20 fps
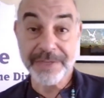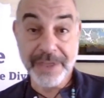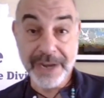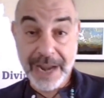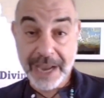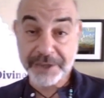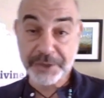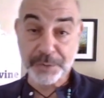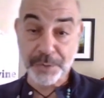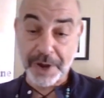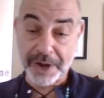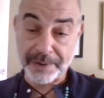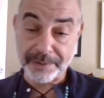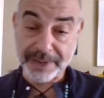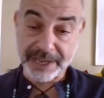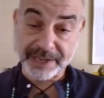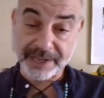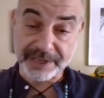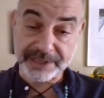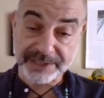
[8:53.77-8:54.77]
The next
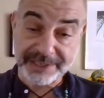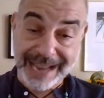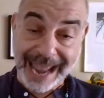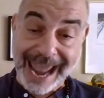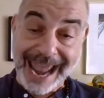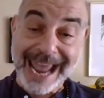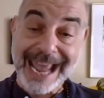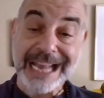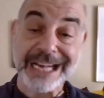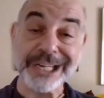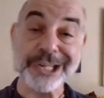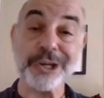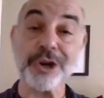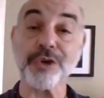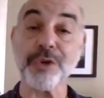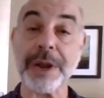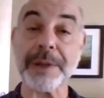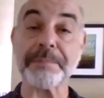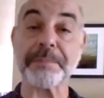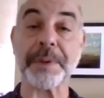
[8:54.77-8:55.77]
one is hand
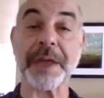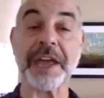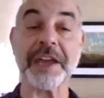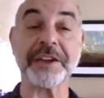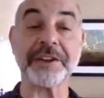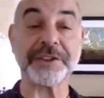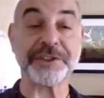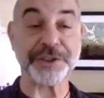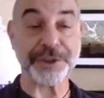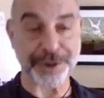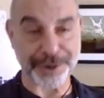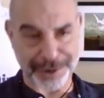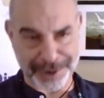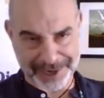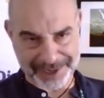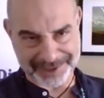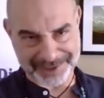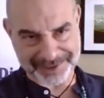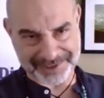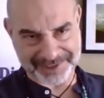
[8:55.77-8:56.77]
grip
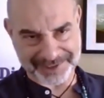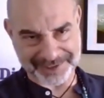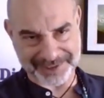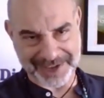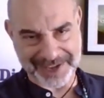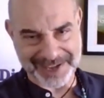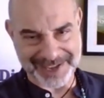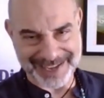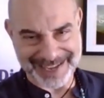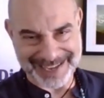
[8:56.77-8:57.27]
endurance.